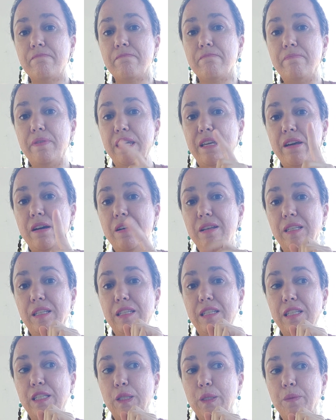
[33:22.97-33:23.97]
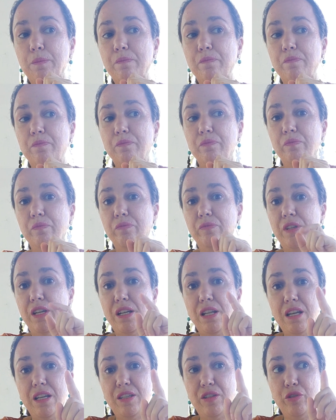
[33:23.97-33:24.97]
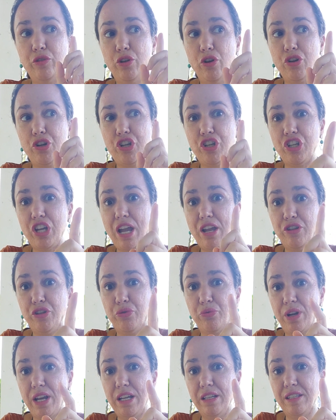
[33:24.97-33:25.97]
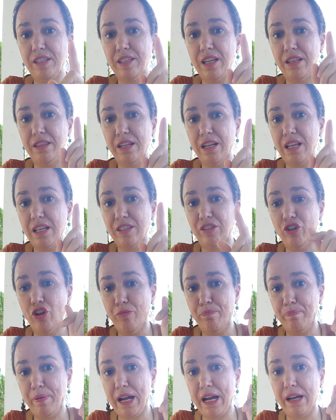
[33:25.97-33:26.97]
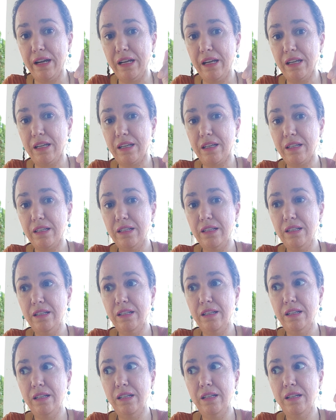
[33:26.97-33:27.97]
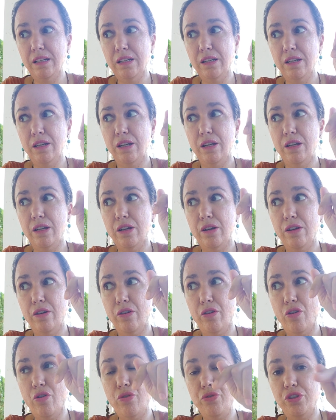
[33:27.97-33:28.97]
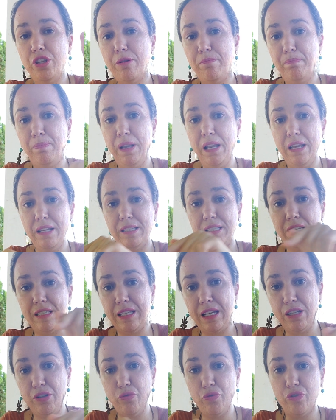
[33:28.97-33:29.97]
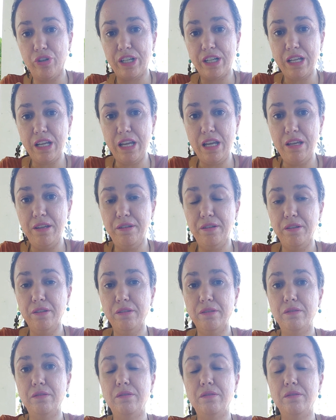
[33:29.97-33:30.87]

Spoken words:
Because there is no exchange rates and there is no bank on the places that you are in.